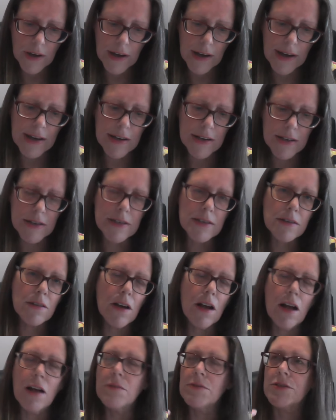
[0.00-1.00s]
is,
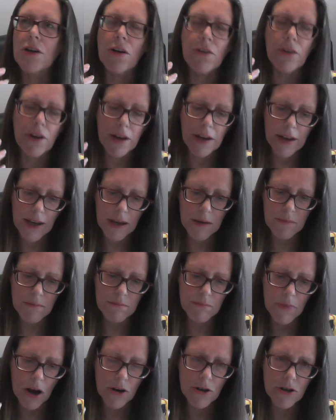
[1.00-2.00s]
I'm sorry,
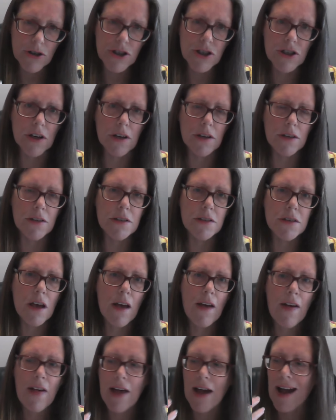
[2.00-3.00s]
emotions
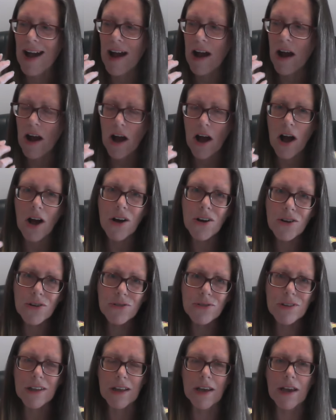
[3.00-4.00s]
are
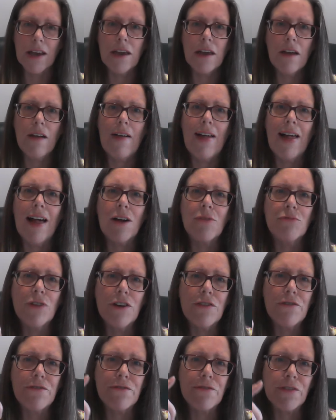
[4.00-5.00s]
only a
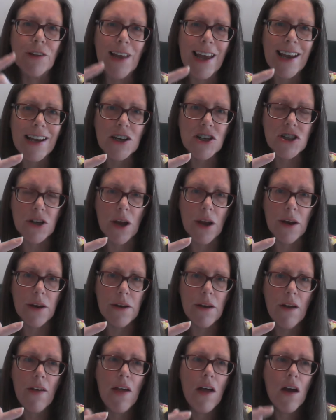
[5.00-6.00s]

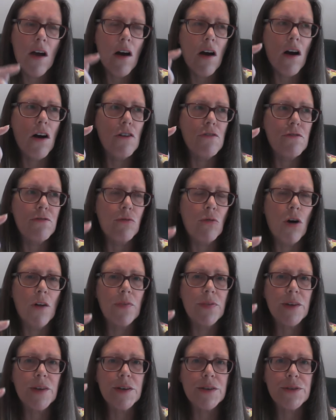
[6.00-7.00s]
reflection of
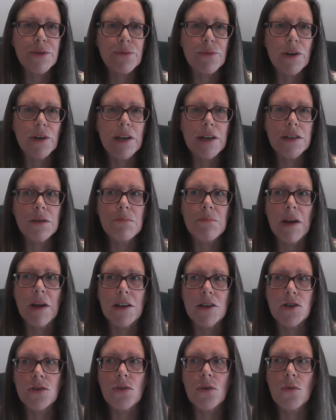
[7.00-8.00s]
what this three
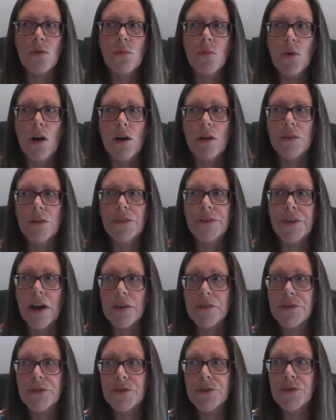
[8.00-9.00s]
dimensional world
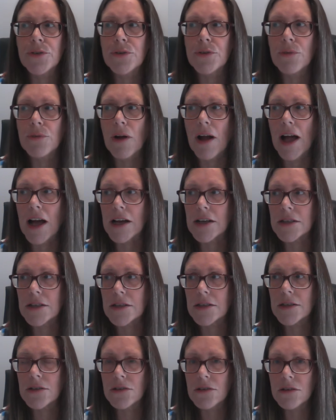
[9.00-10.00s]
does to
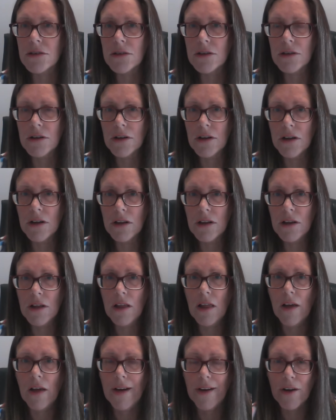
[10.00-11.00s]
us.
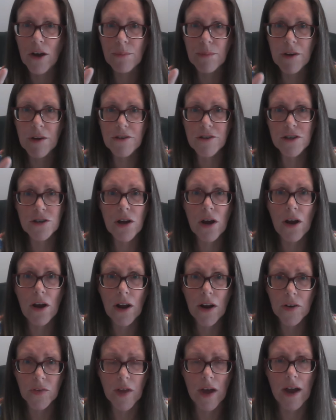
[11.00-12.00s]
I hope you just
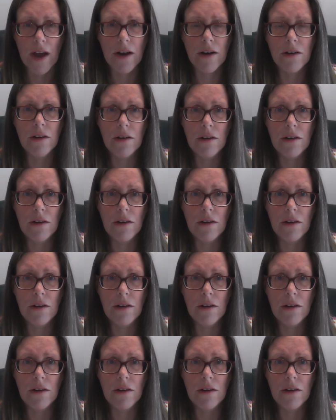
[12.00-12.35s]
heard that.